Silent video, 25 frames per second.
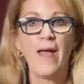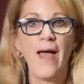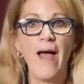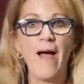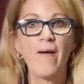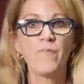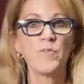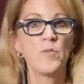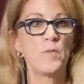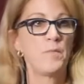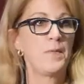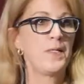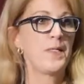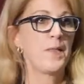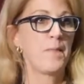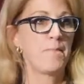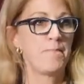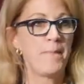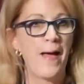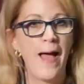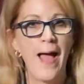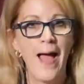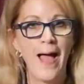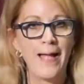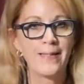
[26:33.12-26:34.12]
have to be the
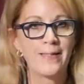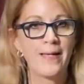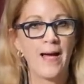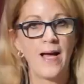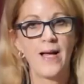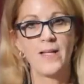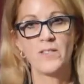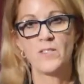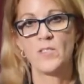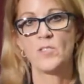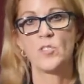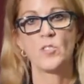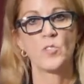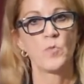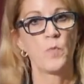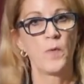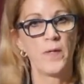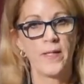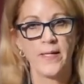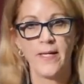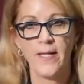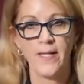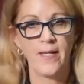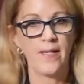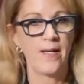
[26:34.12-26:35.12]
bad guys that just want
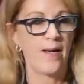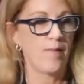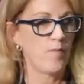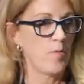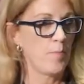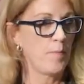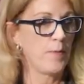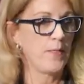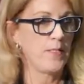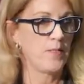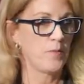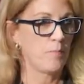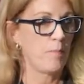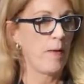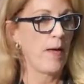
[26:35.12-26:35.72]
to get in everybody's